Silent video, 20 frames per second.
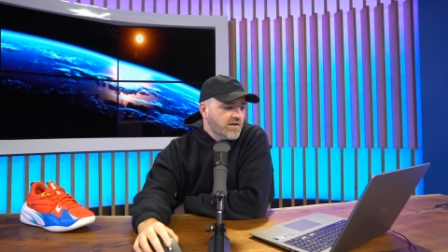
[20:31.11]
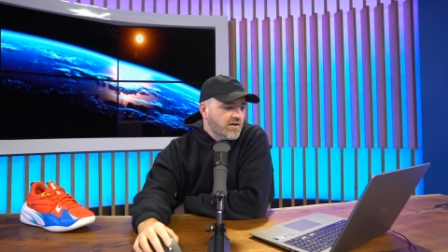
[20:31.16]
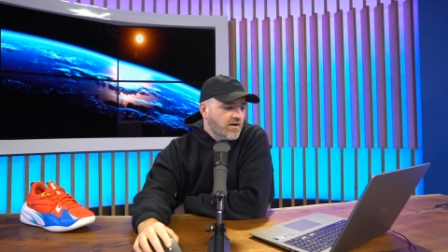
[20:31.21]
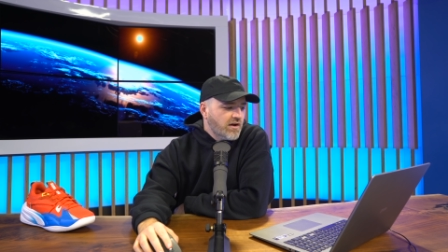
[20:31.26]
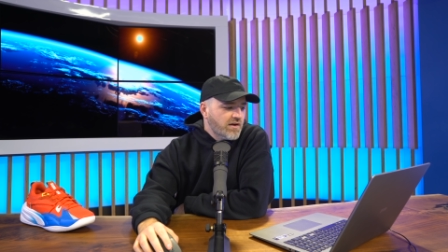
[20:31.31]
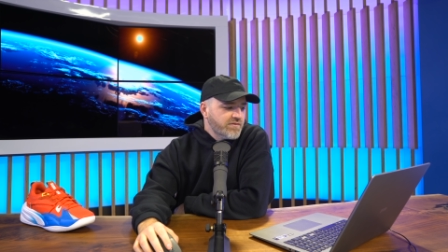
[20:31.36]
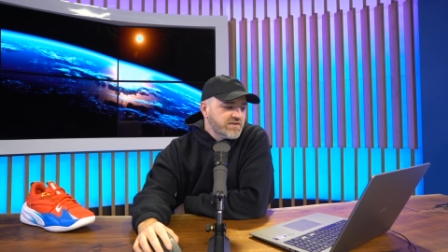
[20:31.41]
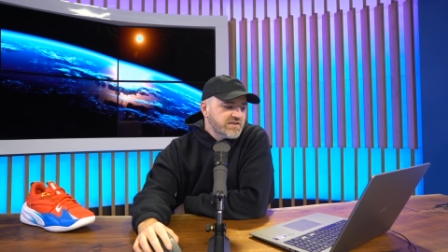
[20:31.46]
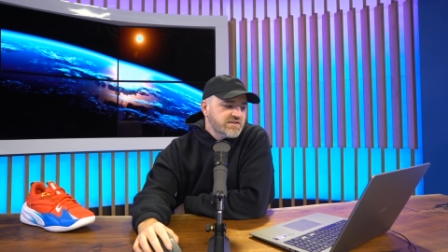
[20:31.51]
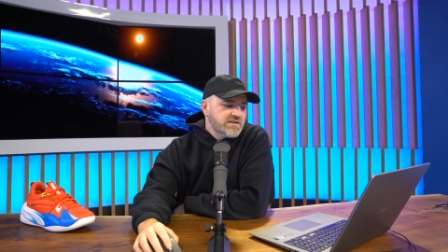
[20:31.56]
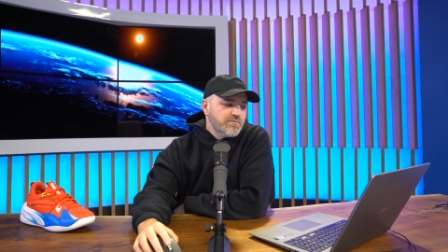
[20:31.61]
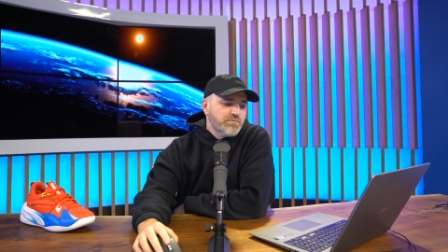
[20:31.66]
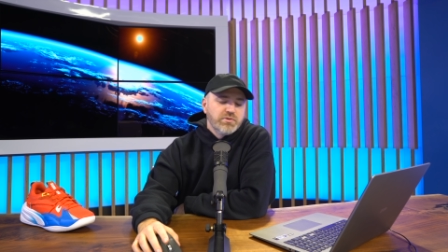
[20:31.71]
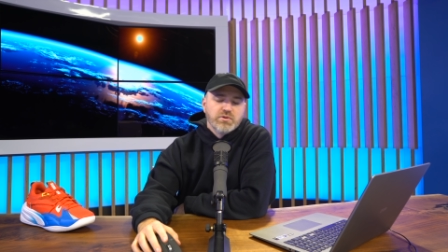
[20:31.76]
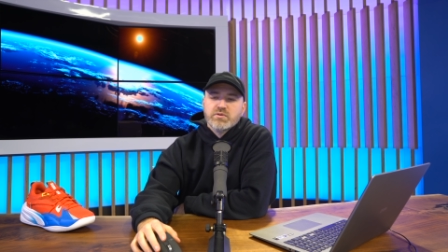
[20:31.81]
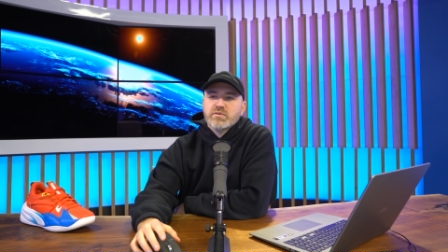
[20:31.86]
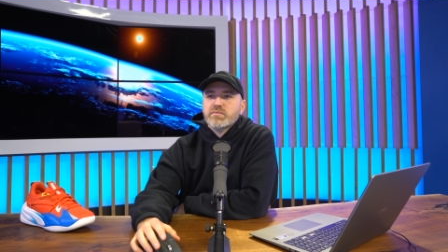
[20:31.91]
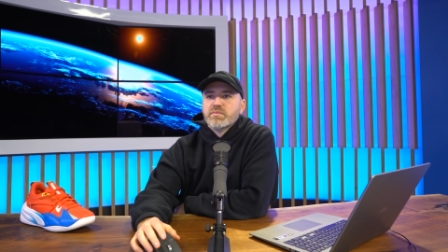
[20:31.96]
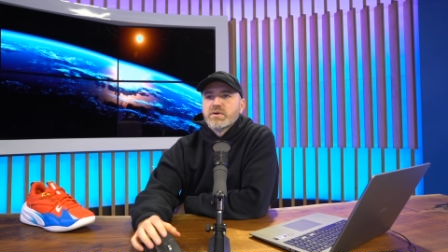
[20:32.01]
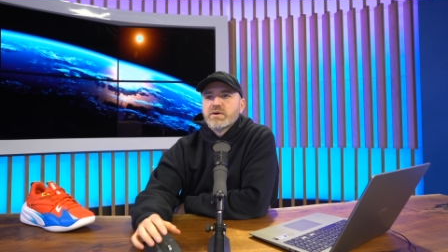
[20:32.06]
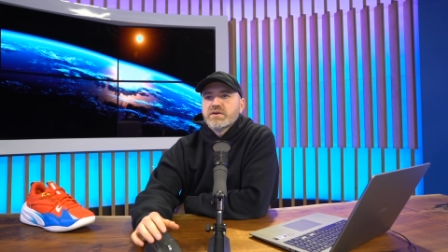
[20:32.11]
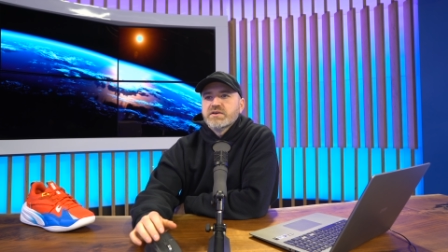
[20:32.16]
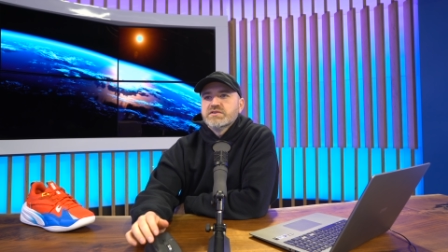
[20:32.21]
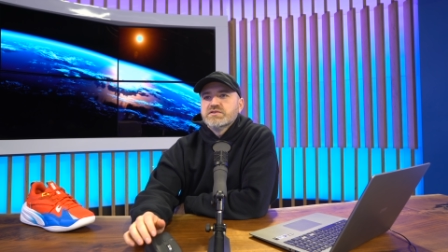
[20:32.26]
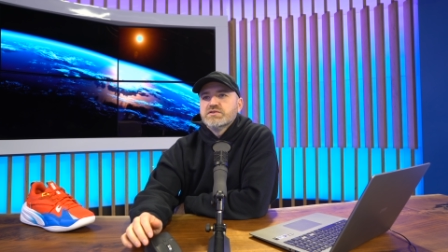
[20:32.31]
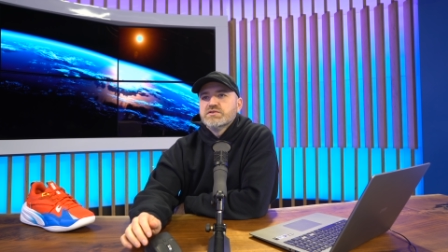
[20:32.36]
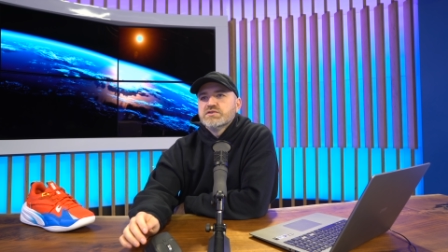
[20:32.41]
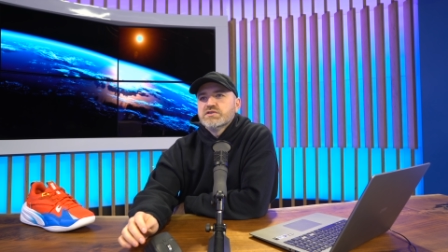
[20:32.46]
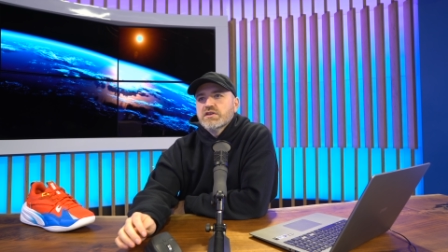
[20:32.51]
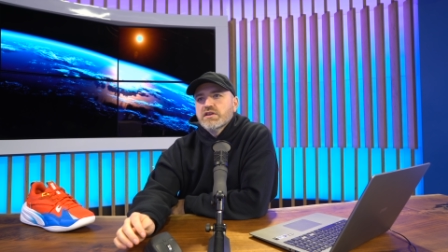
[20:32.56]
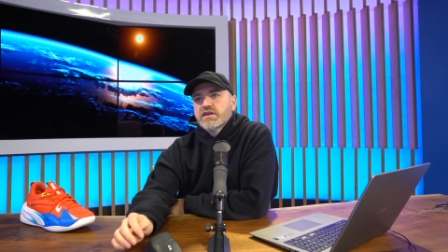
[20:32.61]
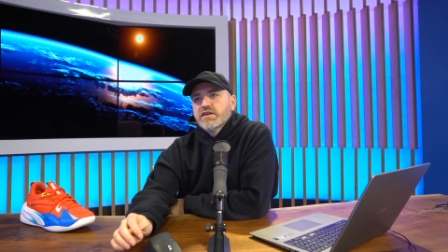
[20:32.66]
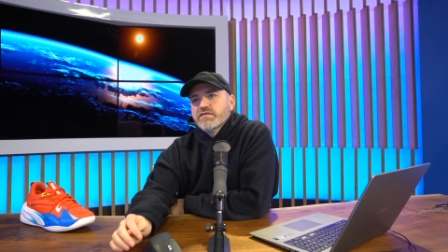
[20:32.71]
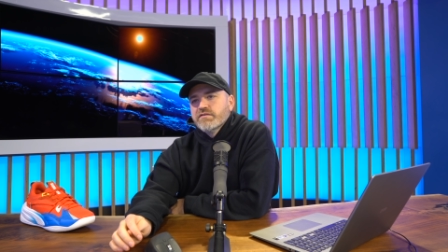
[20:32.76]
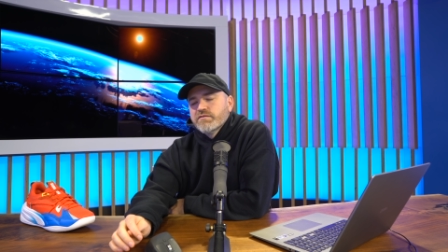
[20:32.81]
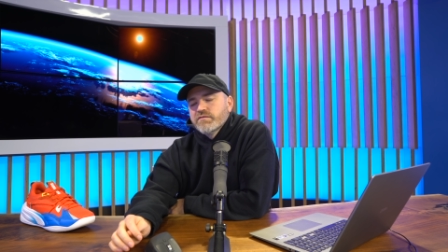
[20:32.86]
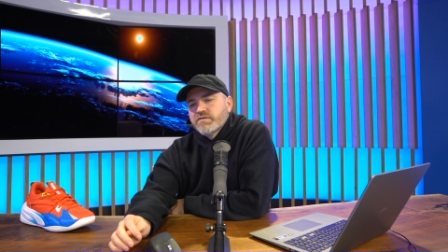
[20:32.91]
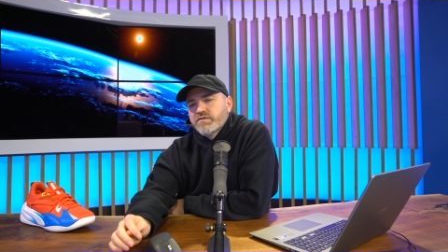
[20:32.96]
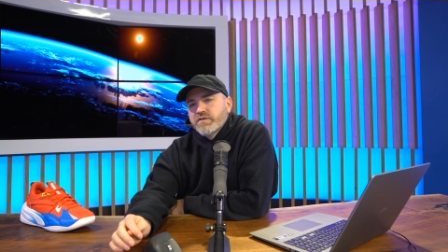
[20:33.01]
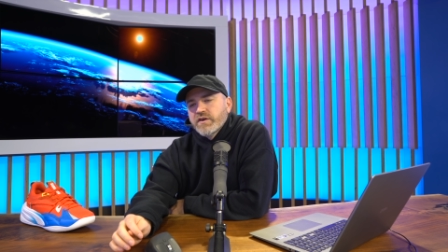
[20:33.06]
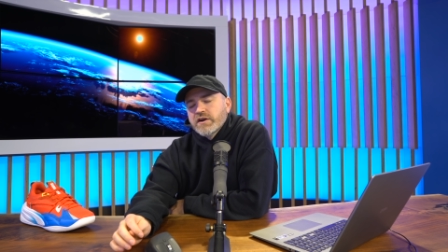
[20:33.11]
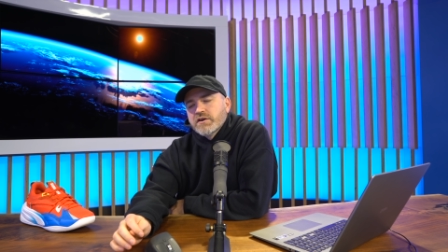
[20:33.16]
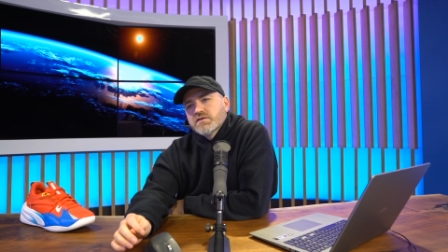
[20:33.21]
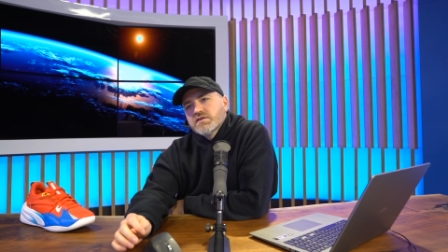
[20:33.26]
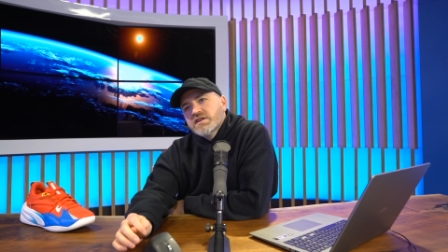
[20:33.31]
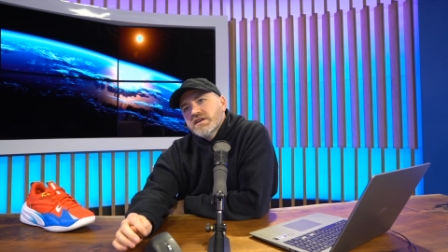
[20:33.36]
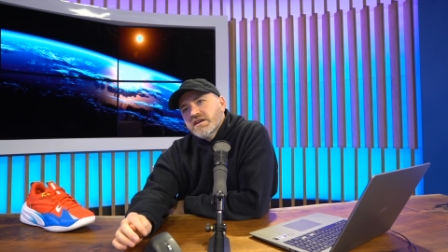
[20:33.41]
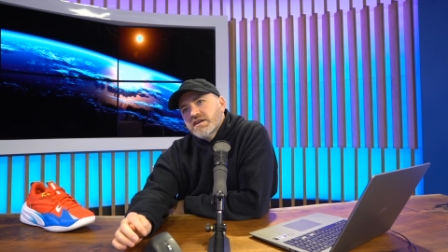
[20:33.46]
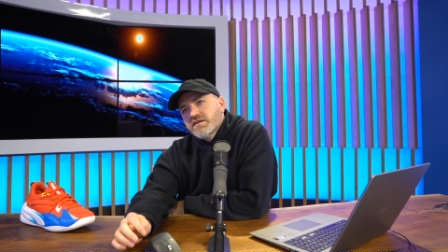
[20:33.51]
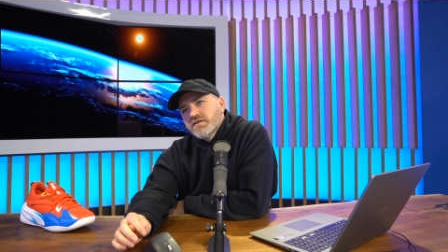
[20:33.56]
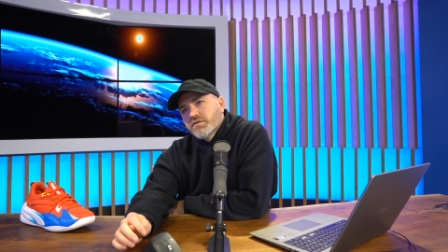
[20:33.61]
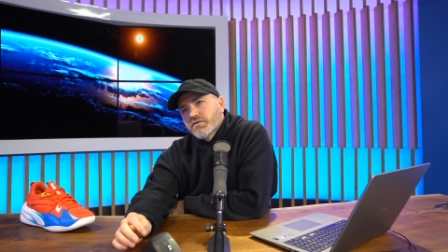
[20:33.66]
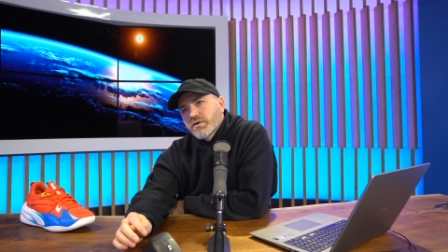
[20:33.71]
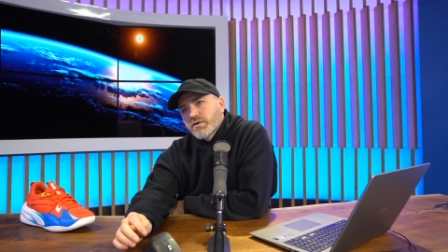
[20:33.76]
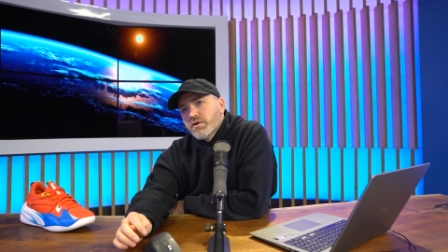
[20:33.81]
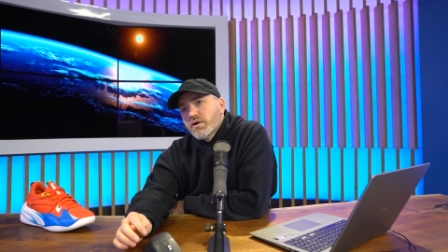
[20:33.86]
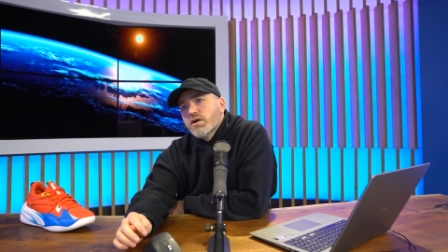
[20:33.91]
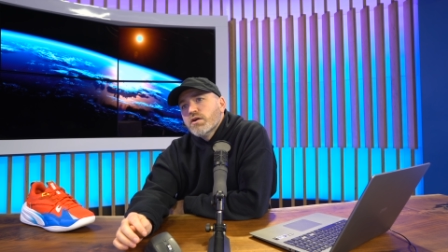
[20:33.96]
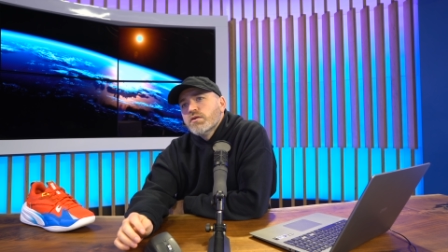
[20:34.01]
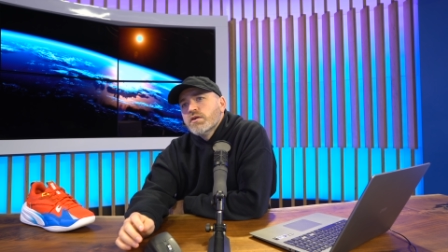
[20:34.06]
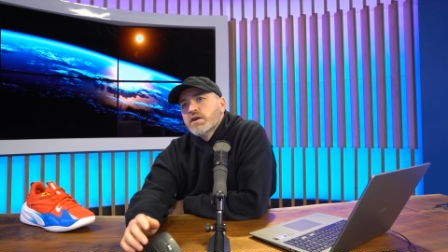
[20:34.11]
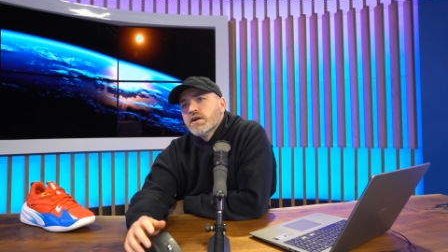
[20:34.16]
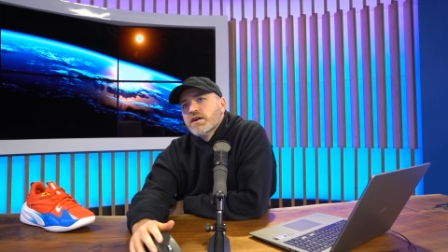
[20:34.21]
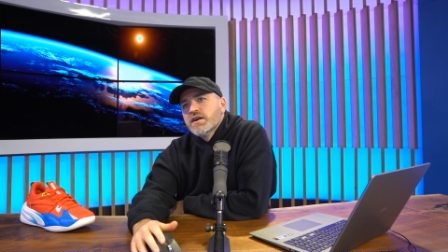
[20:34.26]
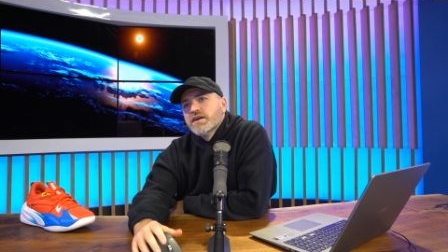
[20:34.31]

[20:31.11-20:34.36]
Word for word: Obviously, Bloomberg is usually fairly thorough.